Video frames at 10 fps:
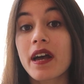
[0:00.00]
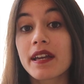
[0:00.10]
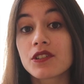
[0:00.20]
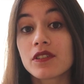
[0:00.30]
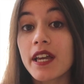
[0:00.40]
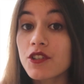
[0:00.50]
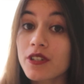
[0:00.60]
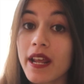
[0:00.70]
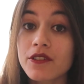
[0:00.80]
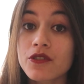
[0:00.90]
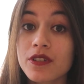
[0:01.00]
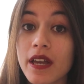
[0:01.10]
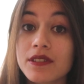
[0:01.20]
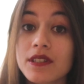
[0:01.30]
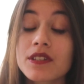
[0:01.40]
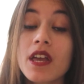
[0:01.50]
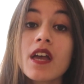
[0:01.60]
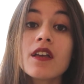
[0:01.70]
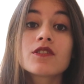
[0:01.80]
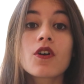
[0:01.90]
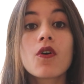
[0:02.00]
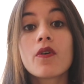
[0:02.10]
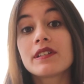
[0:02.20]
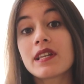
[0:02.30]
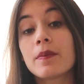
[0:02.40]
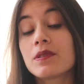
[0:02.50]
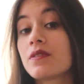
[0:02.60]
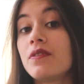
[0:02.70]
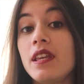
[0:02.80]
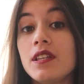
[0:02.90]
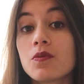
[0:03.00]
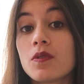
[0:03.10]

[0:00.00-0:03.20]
isolation exercises. So examples of these